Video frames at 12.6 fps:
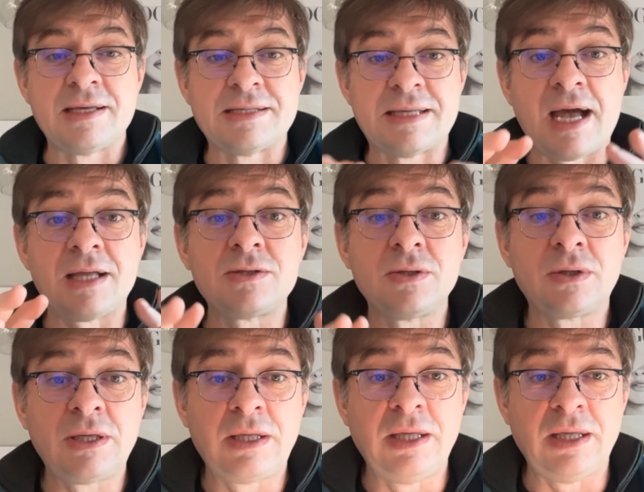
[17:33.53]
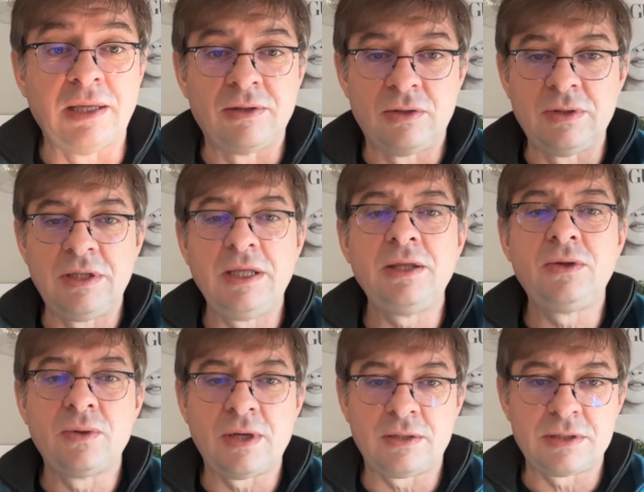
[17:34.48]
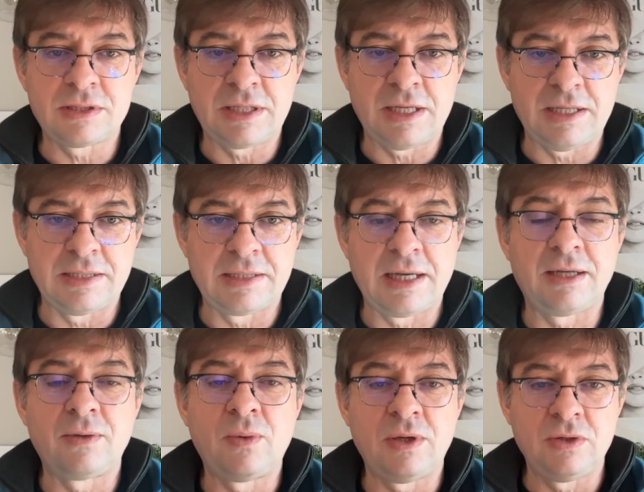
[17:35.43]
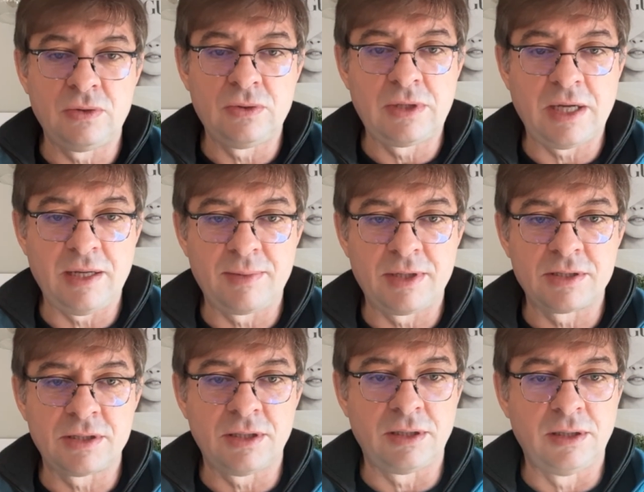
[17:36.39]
That's the key. You need to understand that when you do calibration.